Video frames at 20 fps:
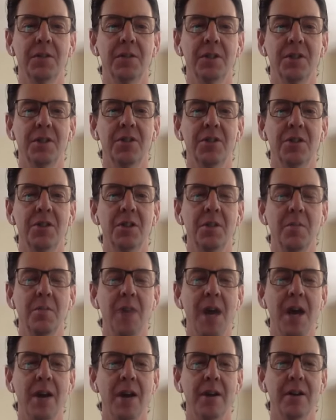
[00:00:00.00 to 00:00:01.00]
It's just a
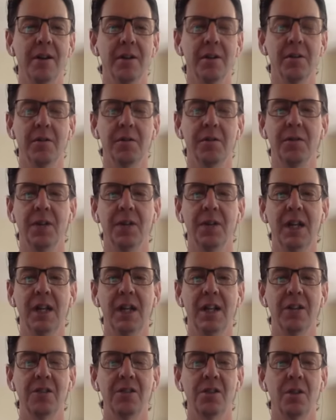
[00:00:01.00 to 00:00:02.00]
matter of
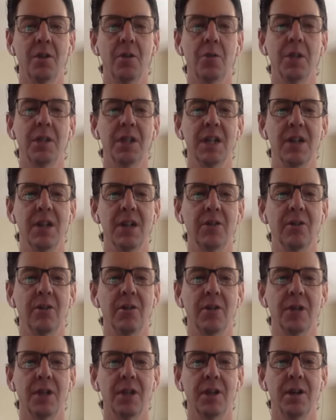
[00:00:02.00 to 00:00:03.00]
slowing down
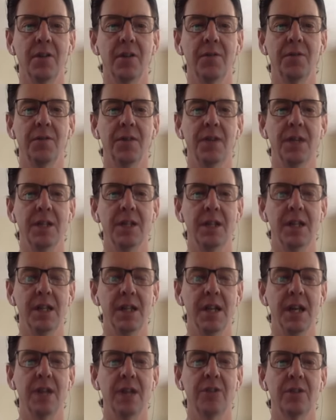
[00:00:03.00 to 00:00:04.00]
long enough
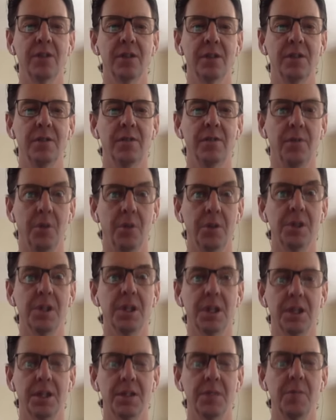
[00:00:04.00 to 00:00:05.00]
and actually
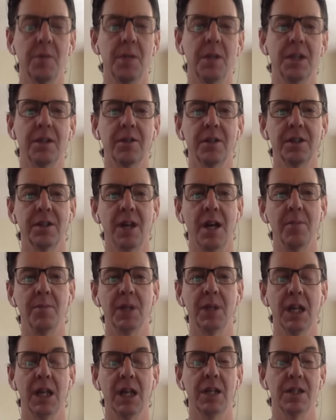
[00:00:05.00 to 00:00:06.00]
focusing and spending the time
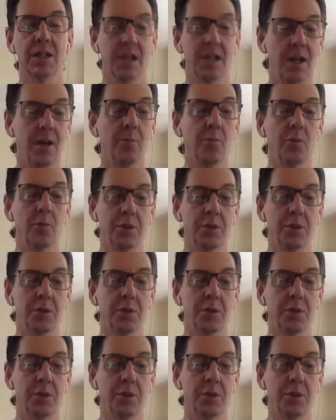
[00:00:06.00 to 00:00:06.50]
to get it set up,